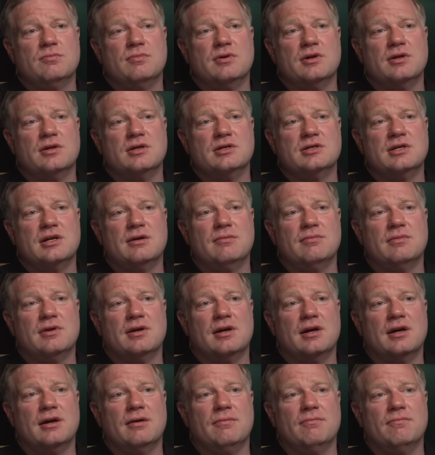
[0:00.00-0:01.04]
but at the same
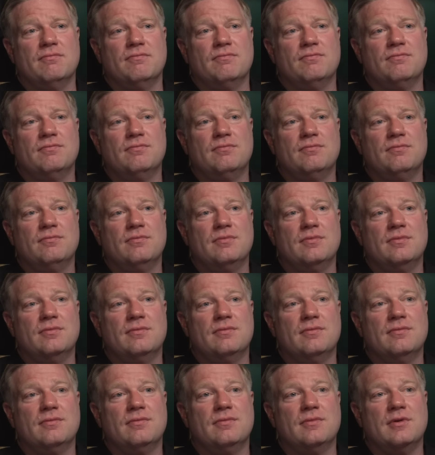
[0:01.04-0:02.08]
time,
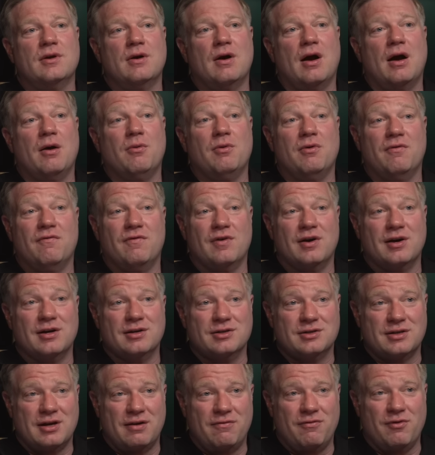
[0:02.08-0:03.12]
you know, I would
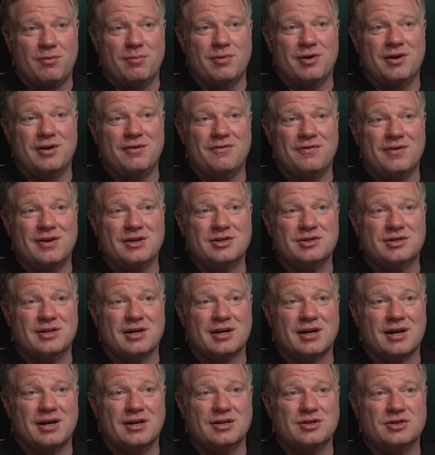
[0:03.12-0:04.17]
advise everybody facing
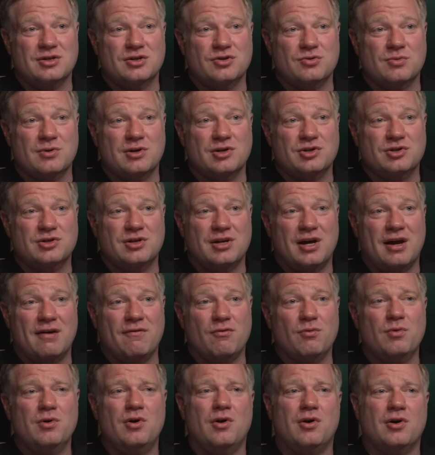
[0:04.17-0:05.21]
that kind of situation to have
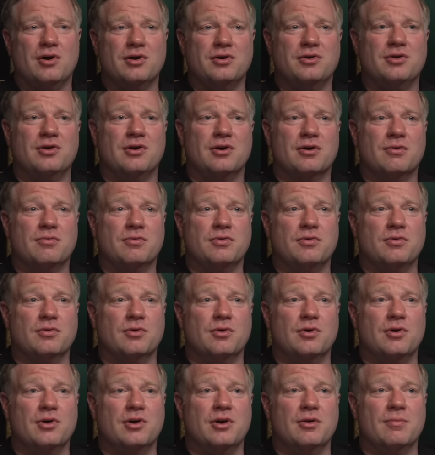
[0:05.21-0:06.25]
a real hard talk with your
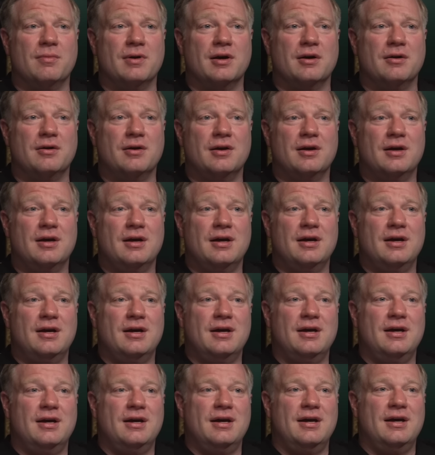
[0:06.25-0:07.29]
lawyer about
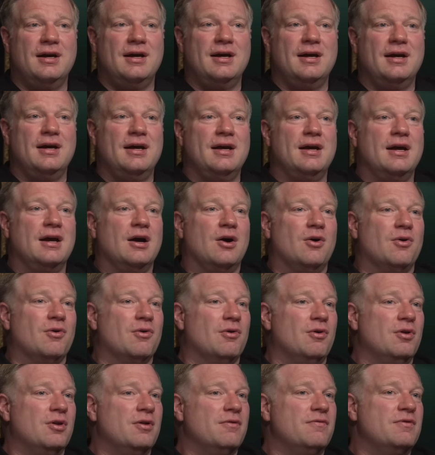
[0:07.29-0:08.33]
are
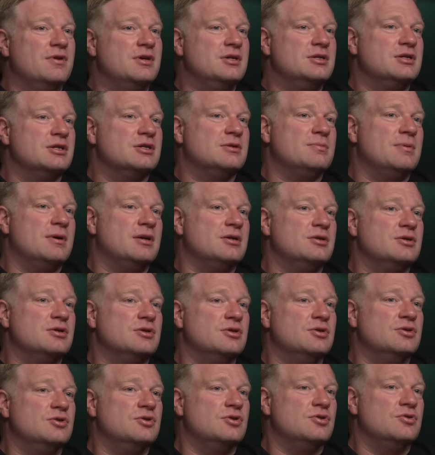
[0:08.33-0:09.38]
all of these
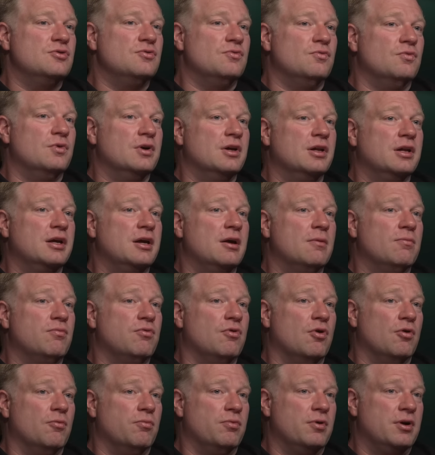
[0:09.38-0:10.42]
expenses really
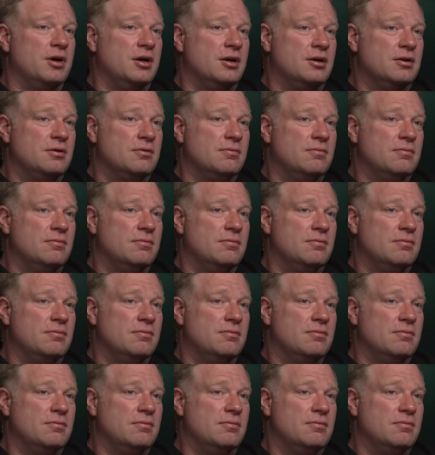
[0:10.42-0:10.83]
appropriate?